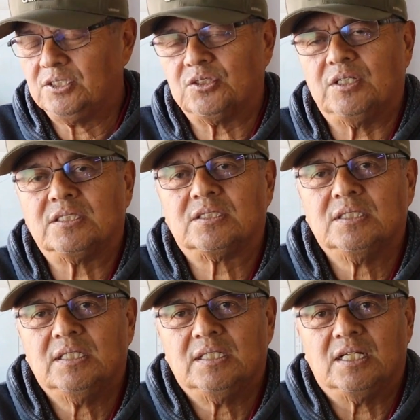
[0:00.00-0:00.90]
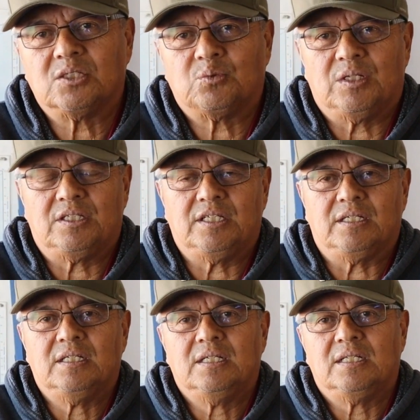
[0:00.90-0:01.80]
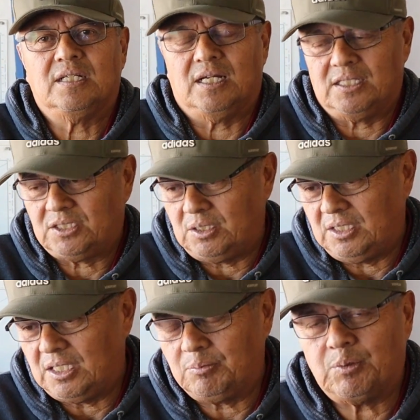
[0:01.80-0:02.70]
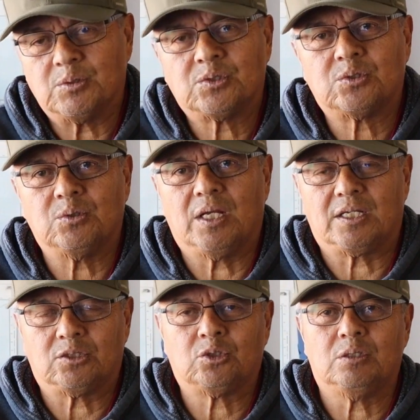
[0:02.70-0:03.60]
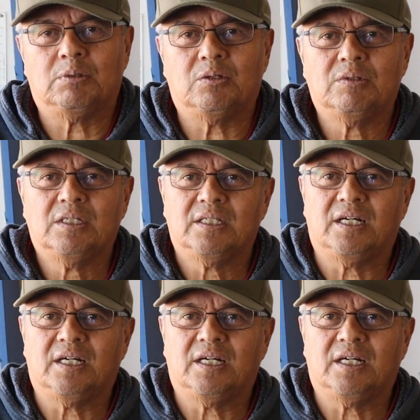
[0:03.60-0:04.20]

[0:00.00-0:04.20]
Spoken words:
So that's That's one thing. Not opposed to like a turbo.